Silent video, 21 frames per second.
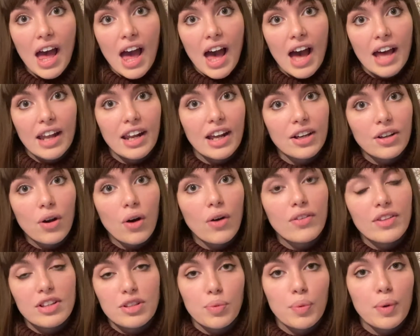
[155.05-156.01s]
And I
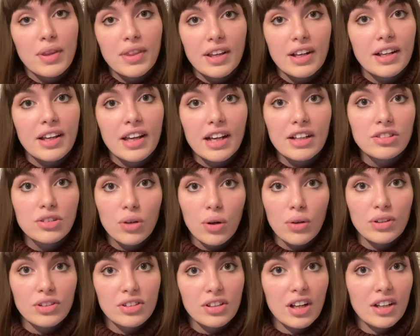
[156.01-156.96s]
got this within King's
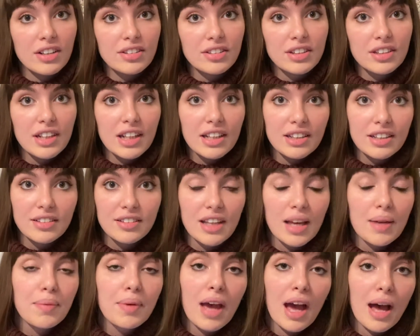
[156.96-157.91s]
College London in the
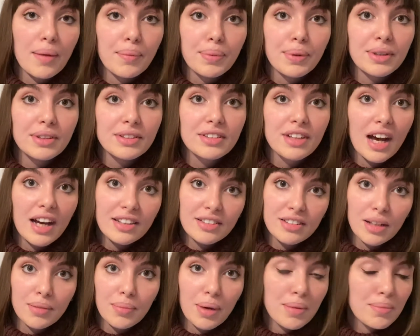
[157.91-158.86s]
same campus that I
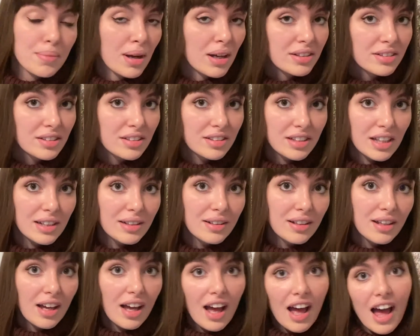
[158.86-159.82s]
had done my master's
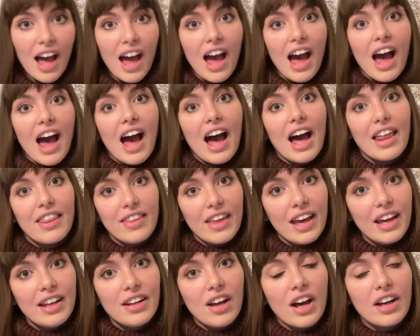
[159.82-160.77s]
in. And
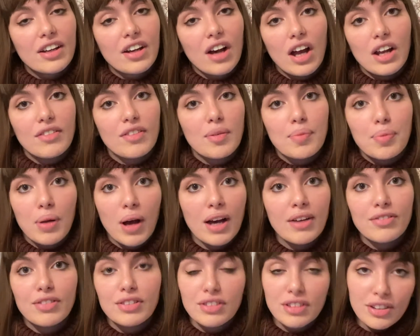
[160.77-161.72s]
then I kind of
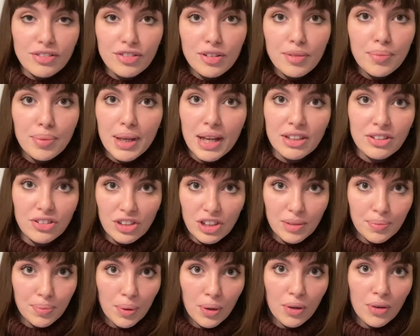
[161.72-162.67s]
applied for different
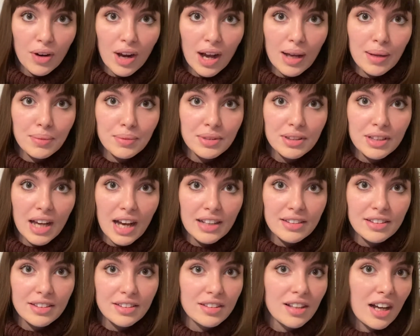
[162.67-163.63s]
PhD programmes
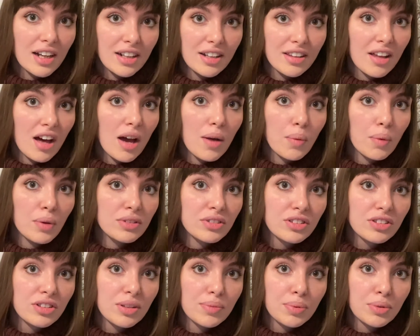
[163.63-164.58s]
and decided that I
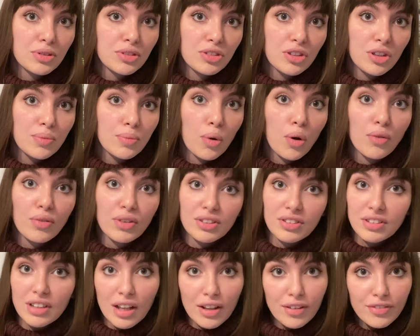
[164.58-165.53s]
wanted to pursue more of a
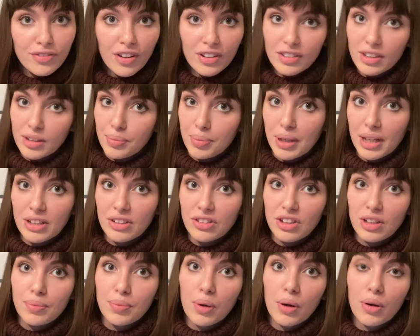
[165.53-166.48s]
self-funded
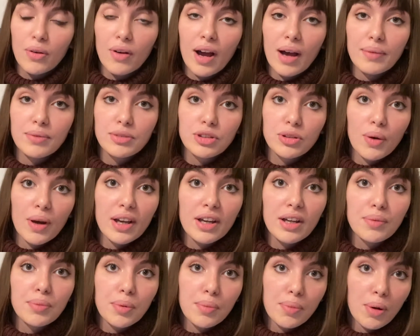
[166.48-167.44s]
PhD programme so I
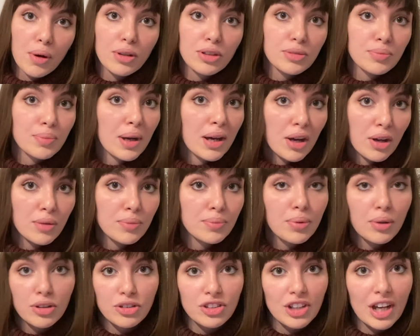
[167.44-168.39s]
could propose my own
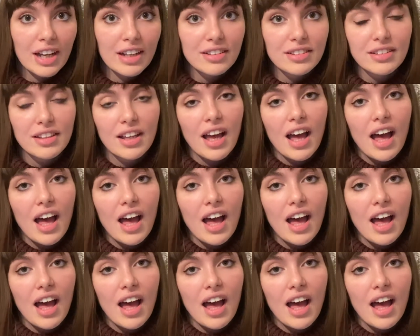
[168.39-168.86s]
project.